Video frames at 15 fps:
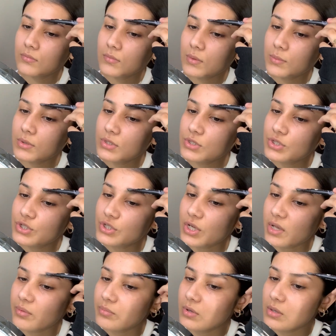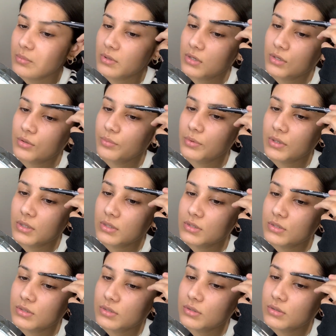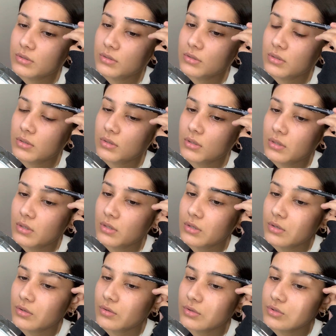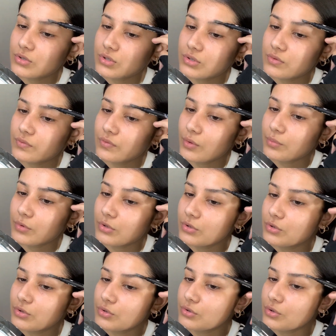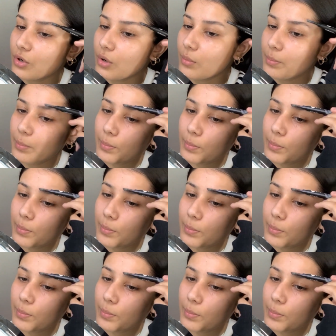I'm gonna shave them a little bit, just from the top.